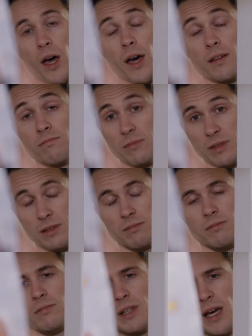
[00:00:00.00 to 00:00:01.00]
Uh,
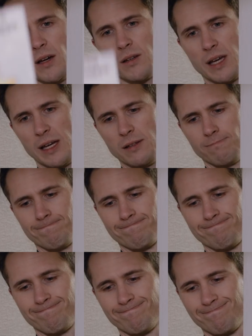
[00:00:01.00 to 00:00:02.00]
yeah, okay.
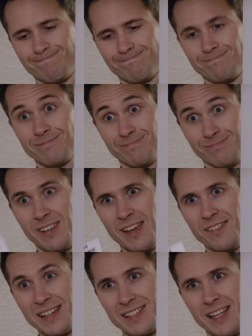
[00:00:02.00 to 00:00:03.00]

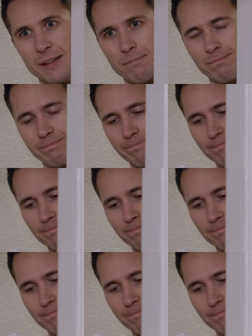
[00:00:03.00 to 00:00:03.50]
Thanks then.